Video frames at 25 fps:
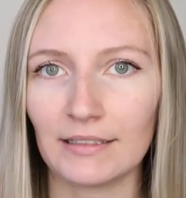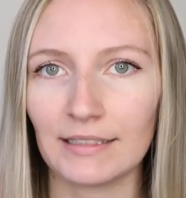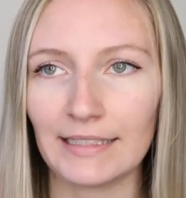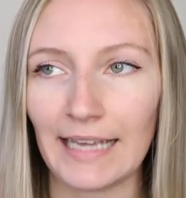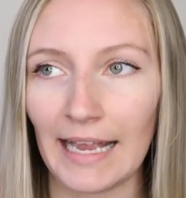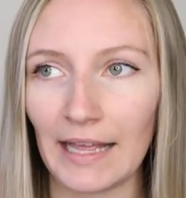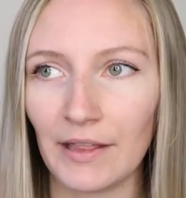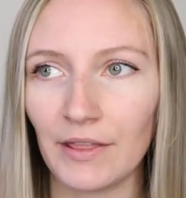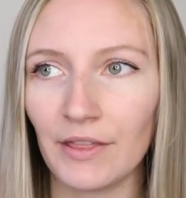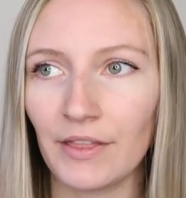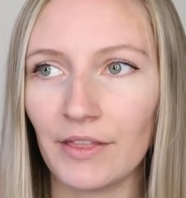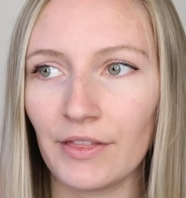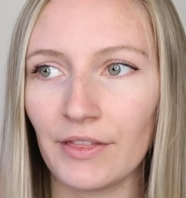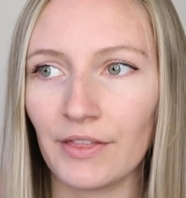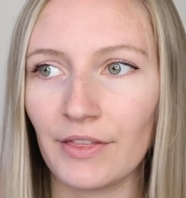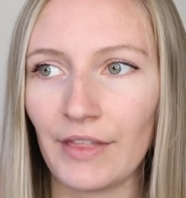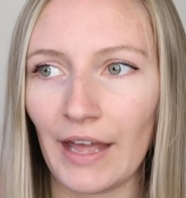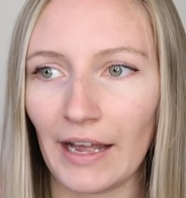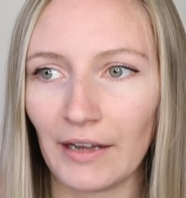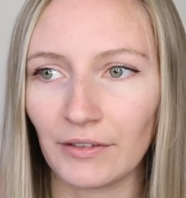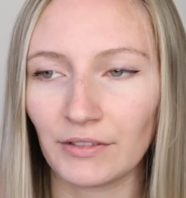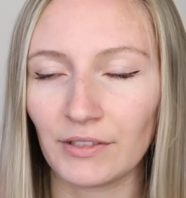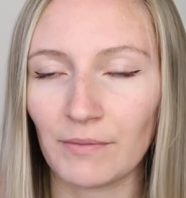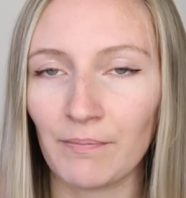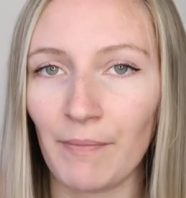
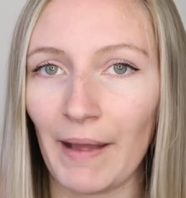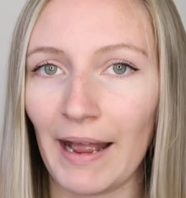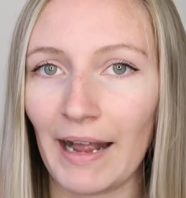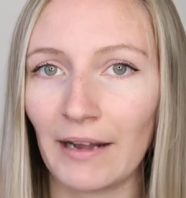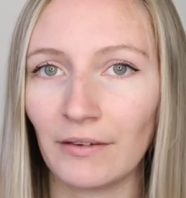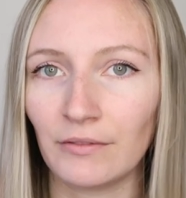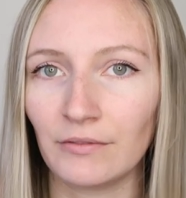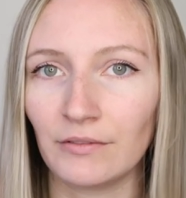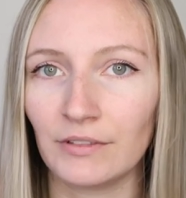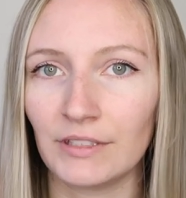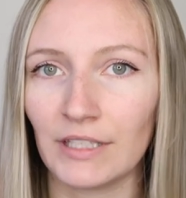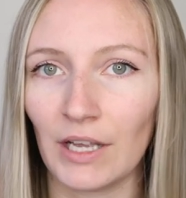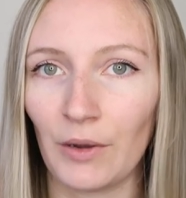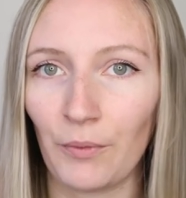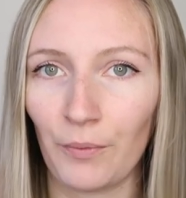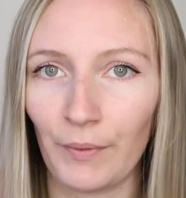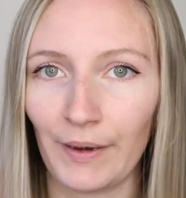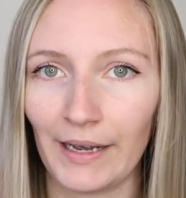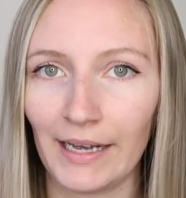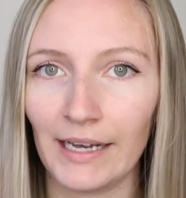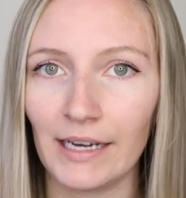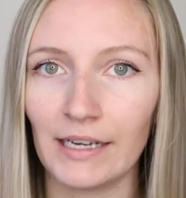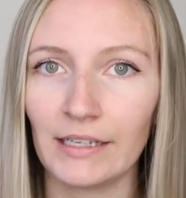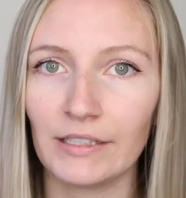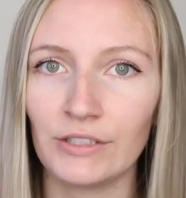£10,000 a
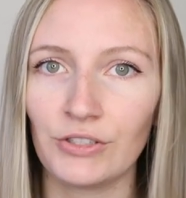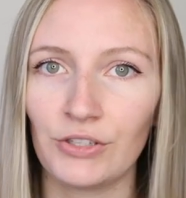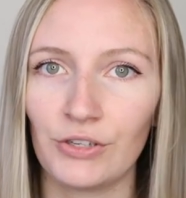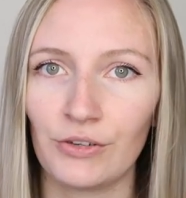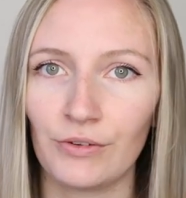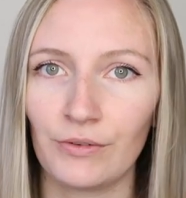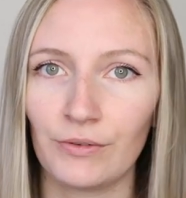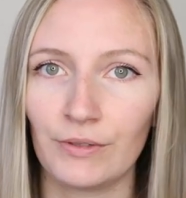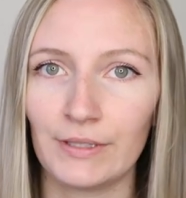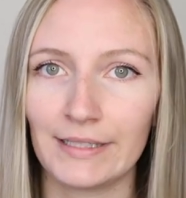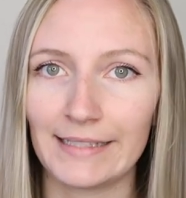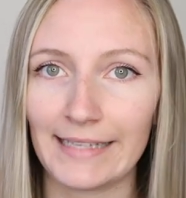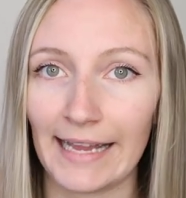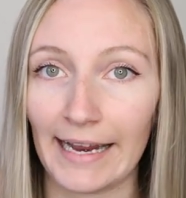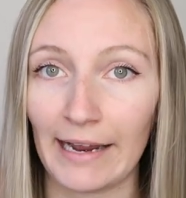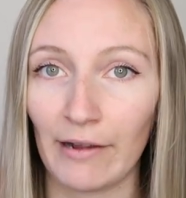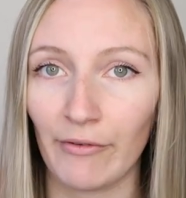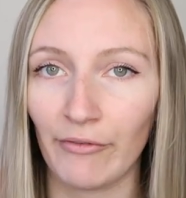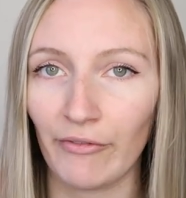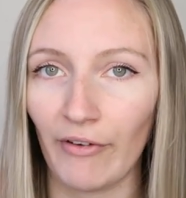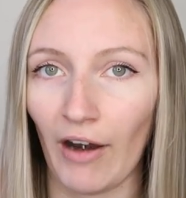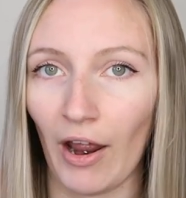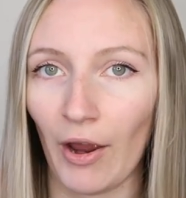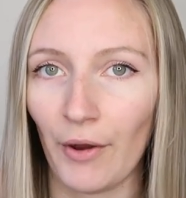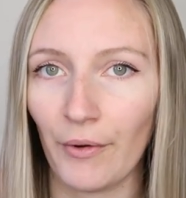week to stay
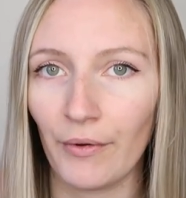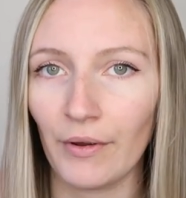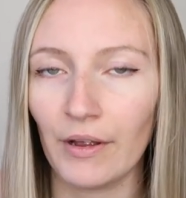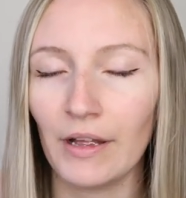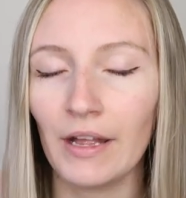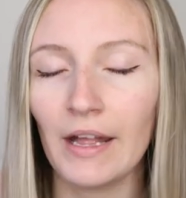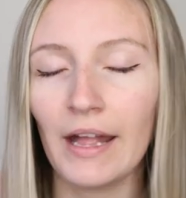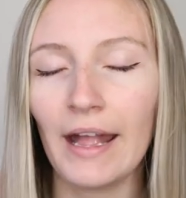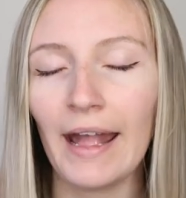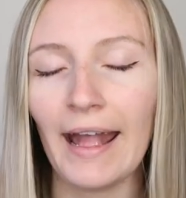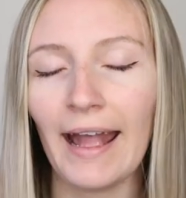afloat,